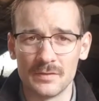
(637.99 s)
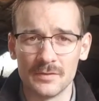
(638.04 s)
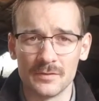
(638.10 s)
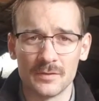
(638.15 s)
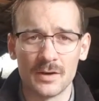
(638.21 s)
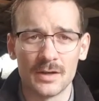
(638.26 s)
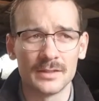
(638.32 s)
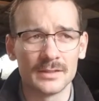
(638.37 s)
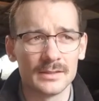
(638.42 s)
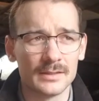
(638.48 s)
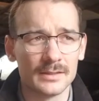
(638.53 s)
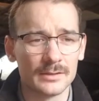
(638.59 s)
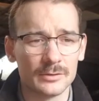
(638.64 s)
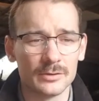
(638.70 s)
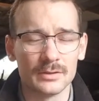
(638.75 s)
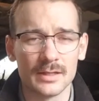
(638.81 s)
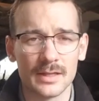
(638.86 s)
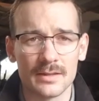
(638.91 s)
find a
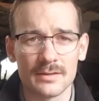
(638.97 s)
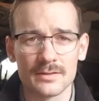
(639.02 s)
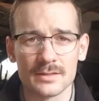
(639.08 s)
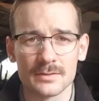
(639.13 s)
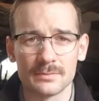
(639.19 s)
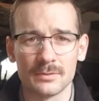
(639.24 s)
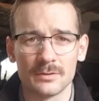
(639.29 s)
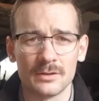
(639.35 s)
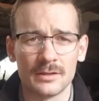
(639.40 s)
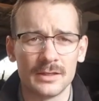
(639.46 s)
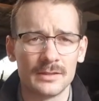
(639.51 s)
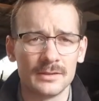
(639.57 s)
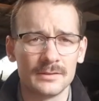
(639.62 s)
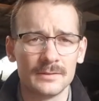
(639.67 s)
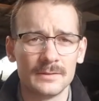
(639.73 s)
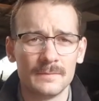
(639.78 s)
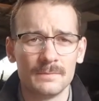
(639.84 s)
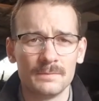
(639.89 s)
good leather supplier
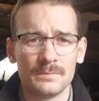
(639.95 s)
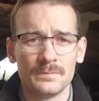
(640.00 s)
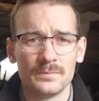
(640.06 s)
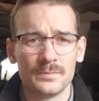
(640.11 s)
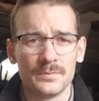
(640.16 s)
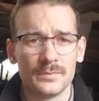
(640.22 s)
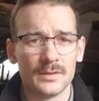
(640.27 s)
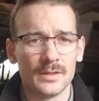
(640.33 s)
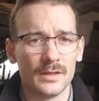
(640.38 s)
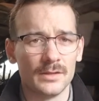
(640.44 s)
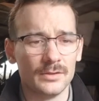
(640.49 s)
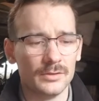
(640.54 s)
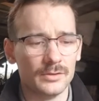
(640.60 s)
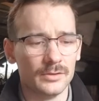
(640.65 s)
that